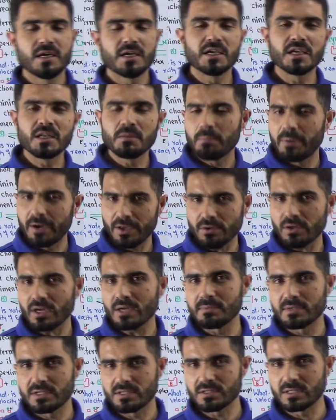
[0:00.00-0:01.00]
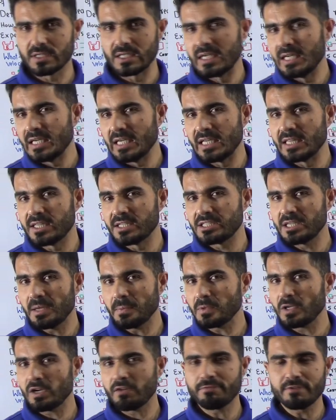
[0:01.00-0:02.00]
in biochemistry, in the
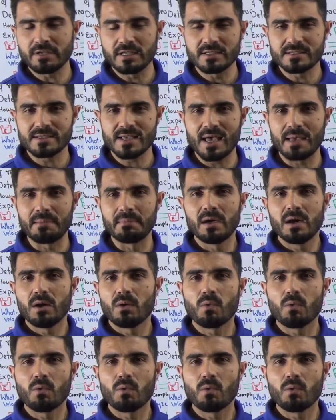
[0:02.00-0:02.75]
chapter of enzyme,